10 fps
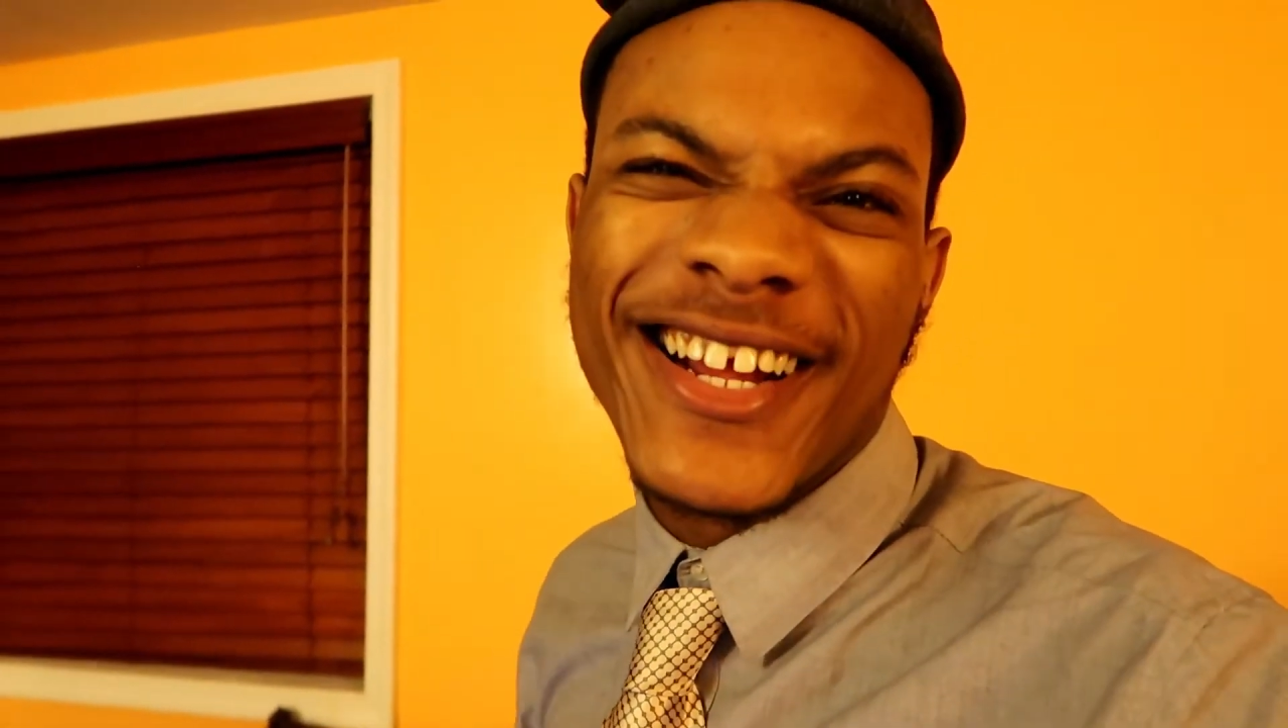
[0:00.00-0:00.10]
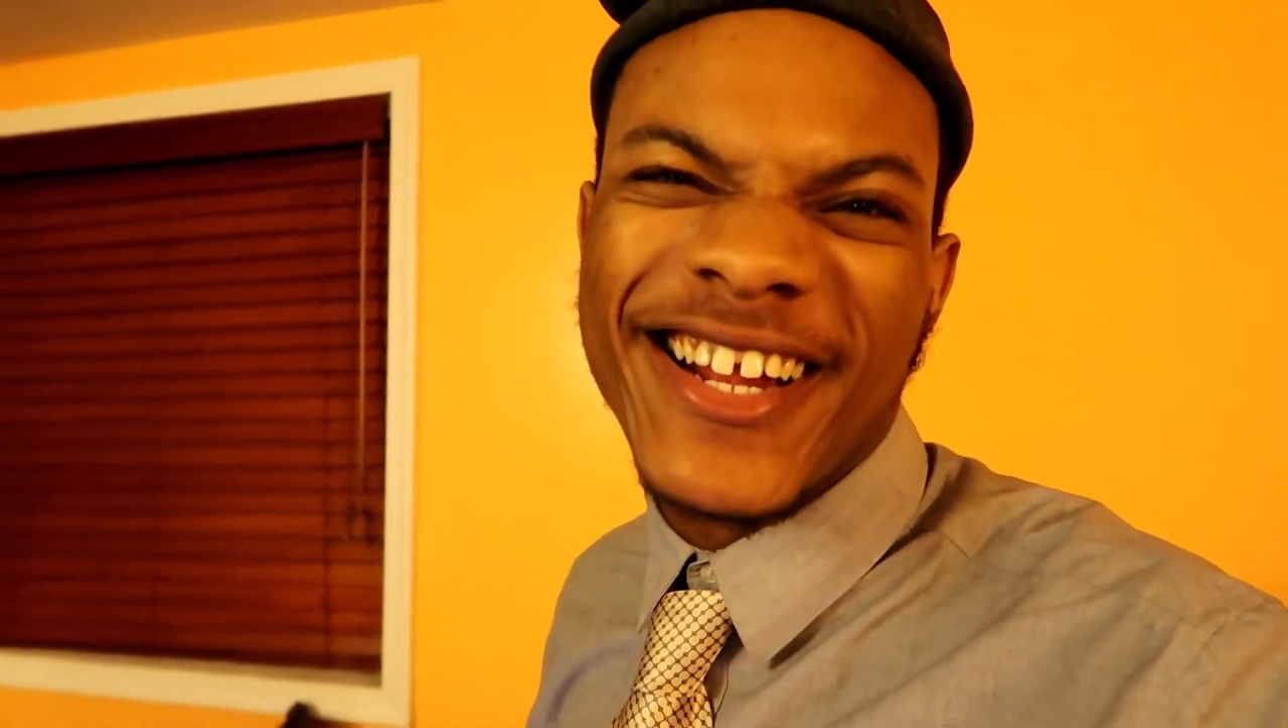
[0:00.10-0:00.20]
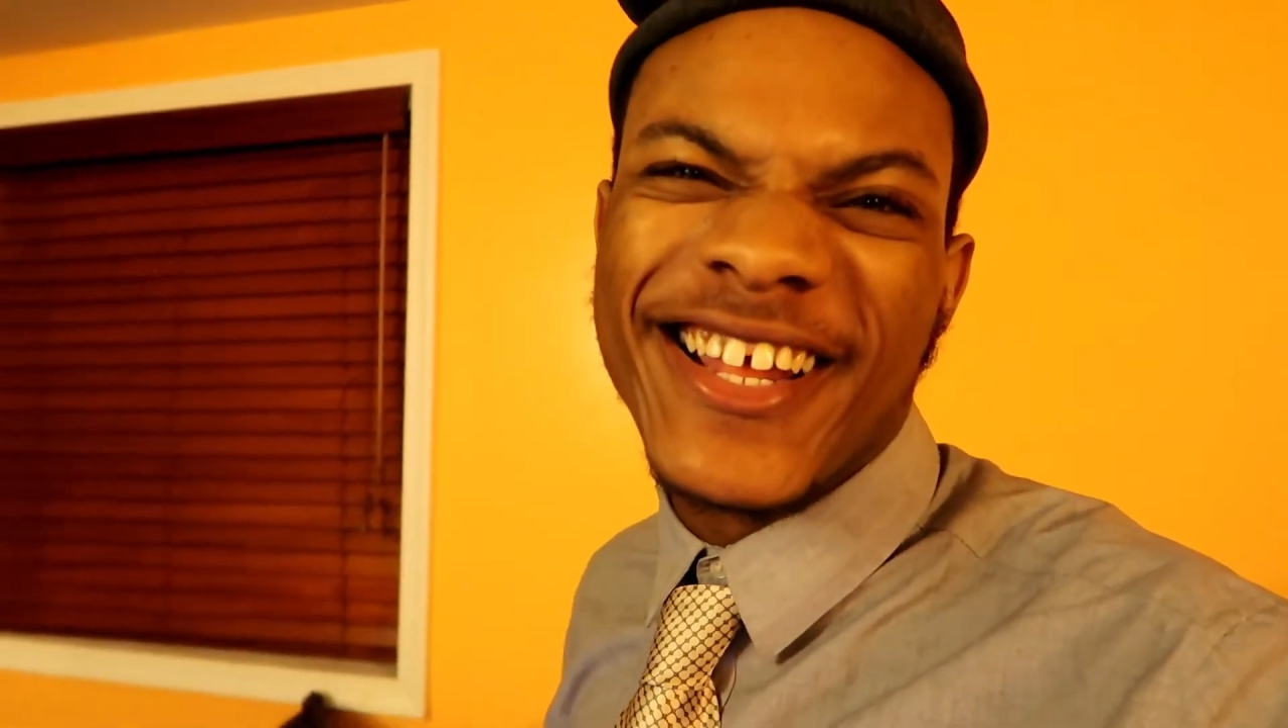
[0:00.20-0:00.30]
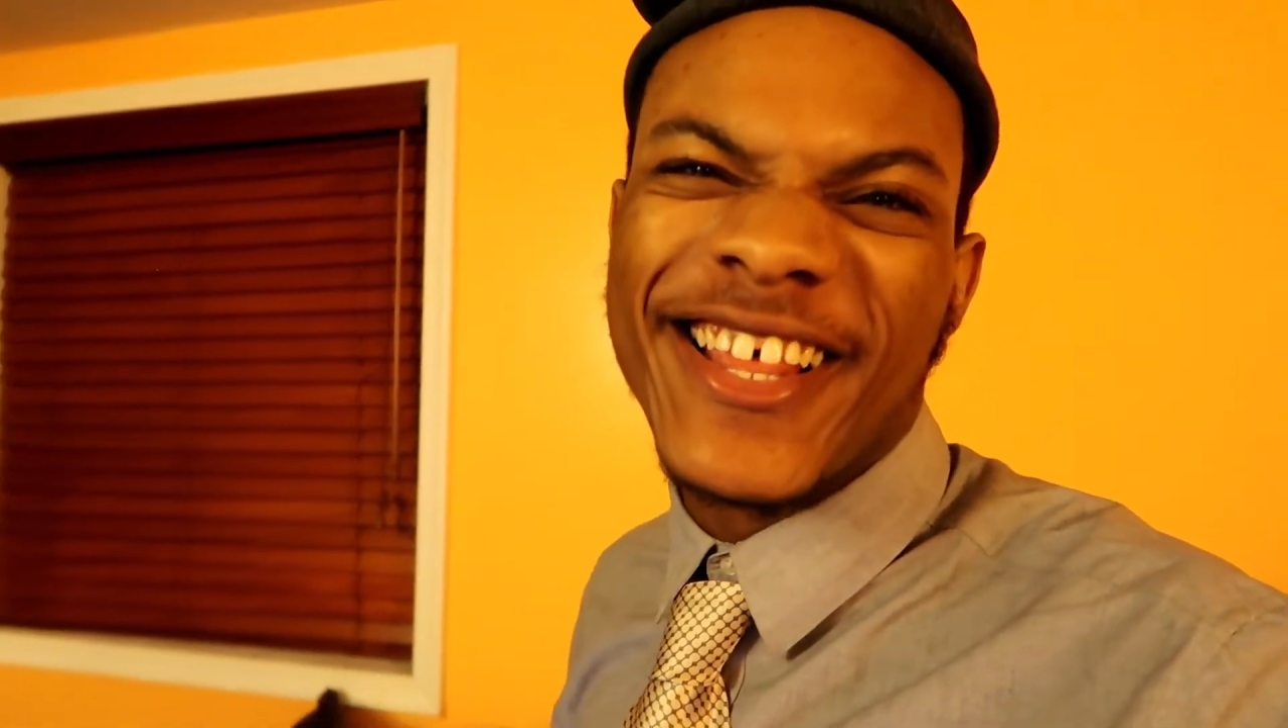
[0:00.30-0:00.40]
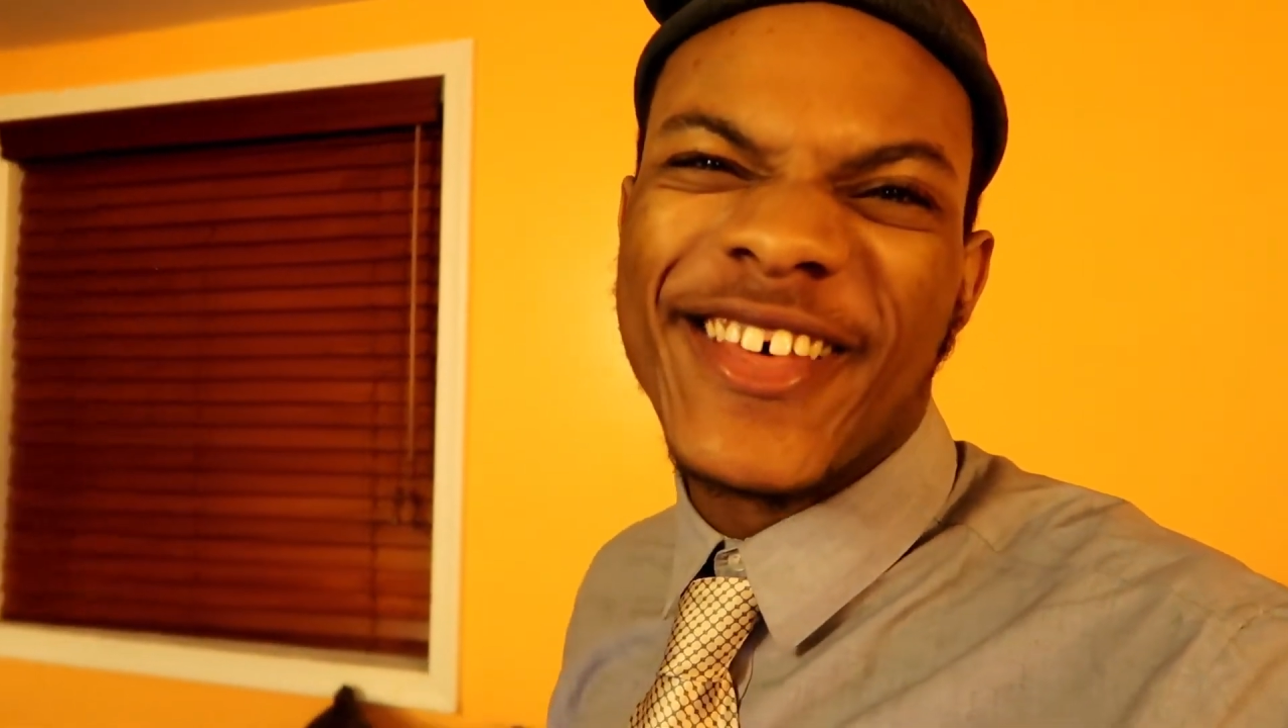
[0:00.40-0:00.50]

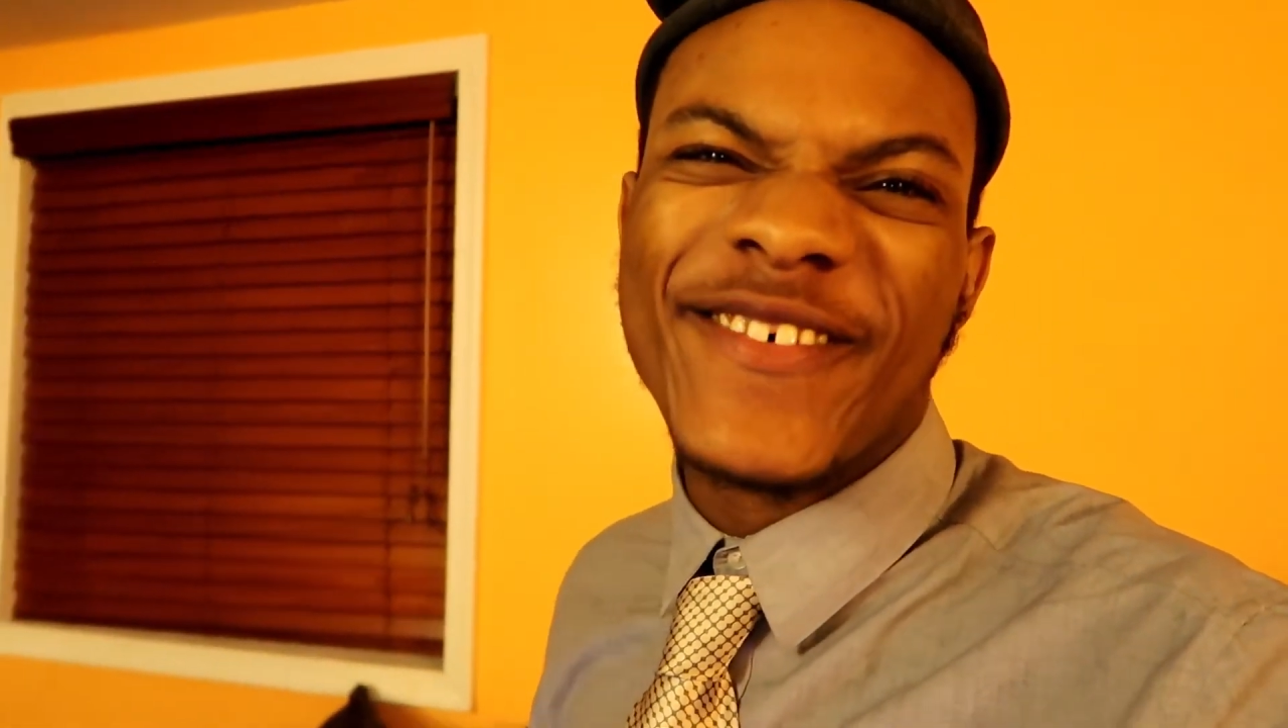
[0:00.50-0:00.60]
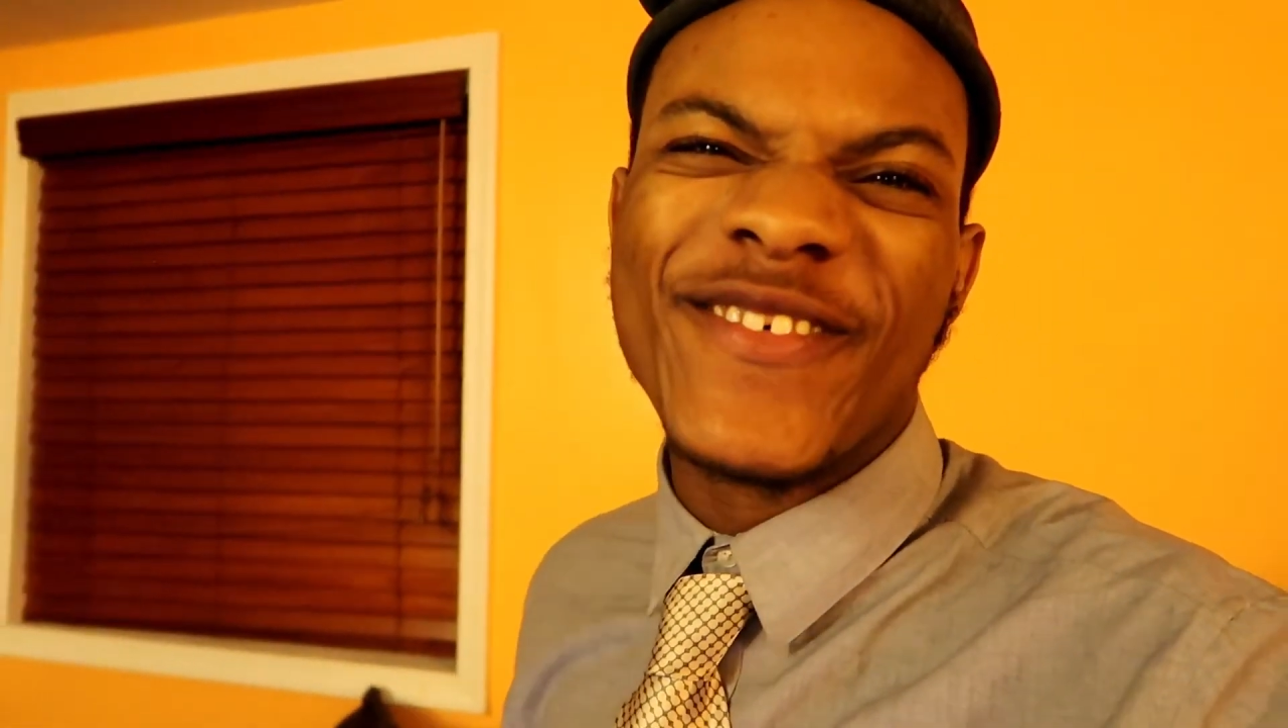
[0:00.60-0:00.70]
another